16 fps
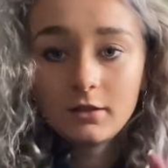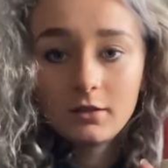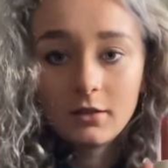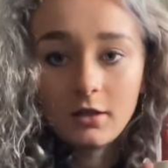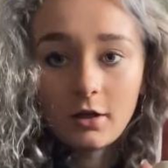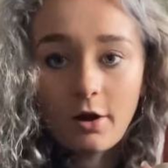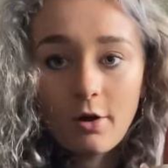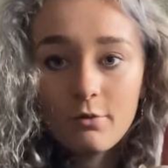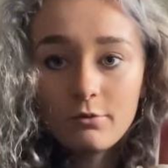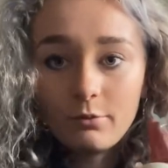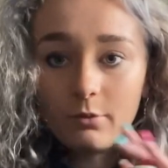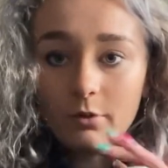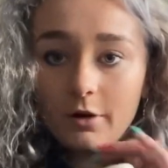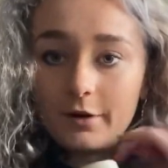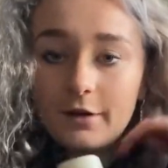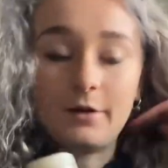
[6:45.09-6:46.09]
A cold
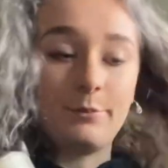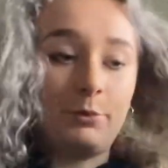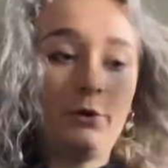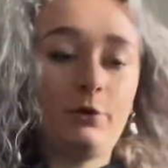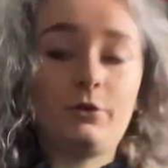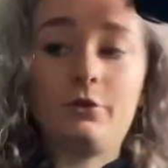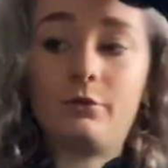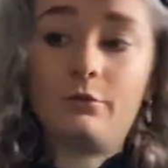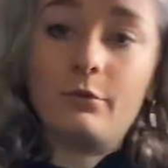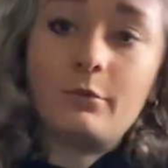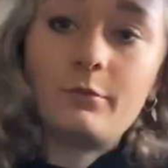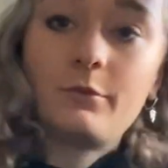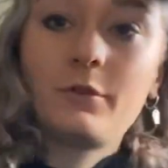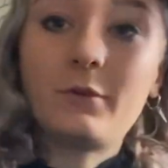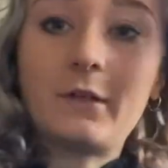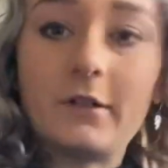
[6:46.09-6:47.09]
one in a bottle,
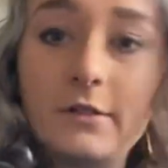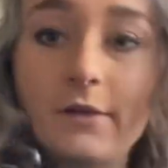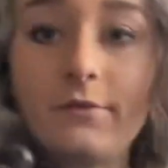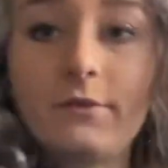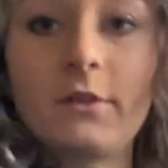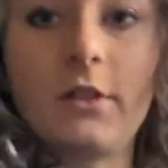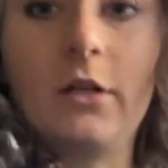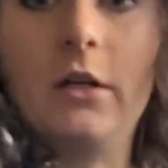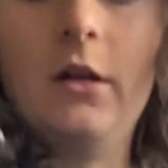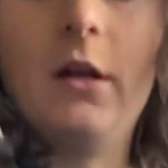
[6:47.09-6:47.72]
so I don't have to